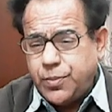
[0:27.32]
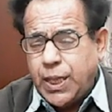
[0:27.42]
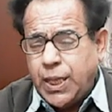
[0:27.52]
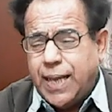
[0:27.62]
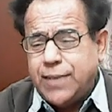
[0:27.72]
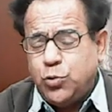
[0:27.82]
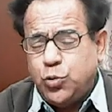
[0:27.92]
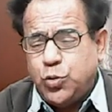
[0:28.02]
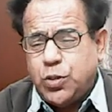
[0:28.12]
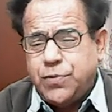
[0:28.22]
As
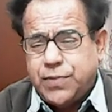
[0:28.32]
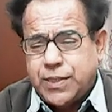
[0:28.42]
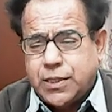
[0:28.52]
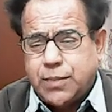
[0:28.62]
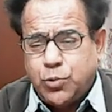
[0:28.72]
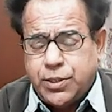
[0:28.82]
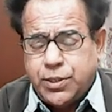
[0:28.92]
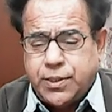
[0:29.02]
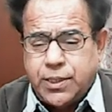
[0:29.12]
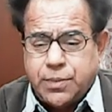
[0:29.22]
usual, we first come to its
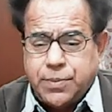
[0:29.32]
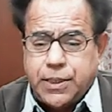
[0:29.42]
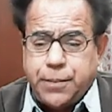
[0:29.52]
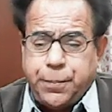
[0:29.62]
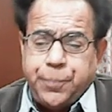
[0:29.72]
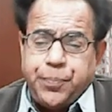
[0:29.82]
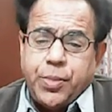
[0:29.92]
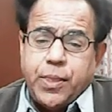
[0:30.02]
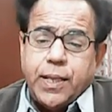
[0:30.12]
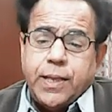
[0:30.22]
statement.
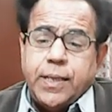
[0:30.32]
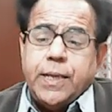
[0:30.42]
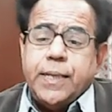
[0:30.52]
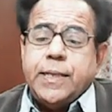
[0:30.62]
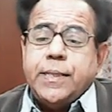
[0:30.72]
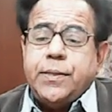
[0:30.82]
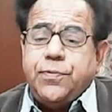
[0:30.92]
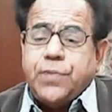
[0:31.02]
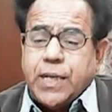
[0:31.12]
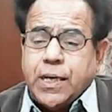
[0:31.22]
The
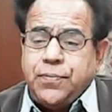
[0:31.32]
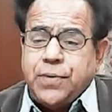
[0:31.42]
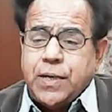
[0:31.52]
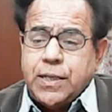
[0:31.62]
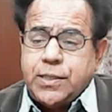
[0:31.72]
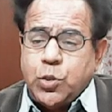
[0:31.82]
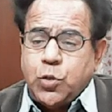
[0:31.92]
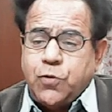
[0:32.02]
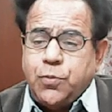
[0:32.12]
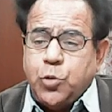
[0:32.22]
work function
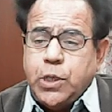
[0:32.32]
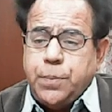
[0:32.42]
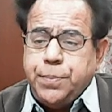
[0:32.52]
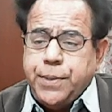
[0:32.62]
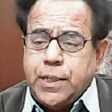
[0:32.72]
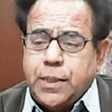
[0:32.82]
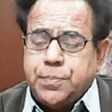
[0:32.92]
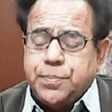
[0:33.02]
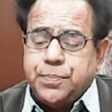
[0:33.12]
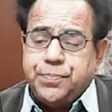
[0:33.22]
of
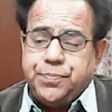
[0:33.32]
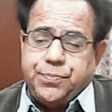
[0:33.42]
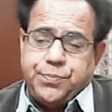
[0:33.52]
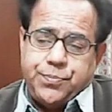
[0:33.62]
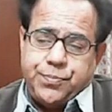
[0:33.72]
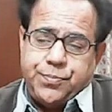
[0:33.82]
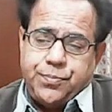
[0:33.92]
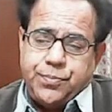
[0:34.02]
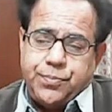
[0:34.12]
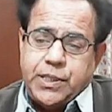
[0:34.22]
molybdenum
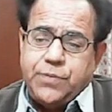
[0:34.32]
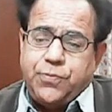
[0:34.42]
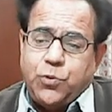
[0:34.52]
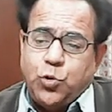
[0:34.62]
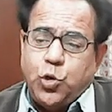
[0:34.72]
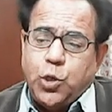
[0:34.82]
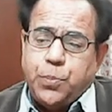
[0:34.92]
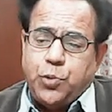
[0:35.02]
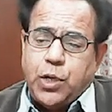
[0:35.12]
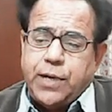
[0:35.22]
is
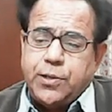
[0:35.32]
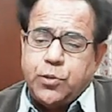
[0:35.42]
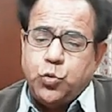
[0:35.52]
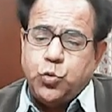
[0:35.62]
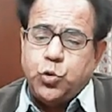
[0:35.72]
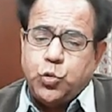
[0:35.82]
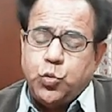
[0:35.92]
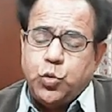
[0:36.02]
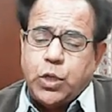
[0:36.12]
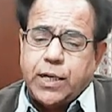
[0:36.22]

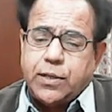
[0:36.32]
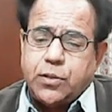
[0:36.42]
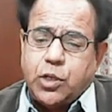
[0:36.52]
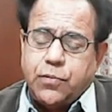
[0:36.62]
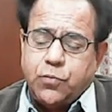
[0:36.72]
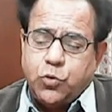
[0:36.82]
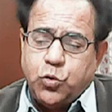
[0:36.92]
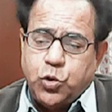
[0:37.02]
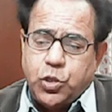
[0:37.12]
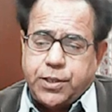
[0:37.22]
4.22 electron volt.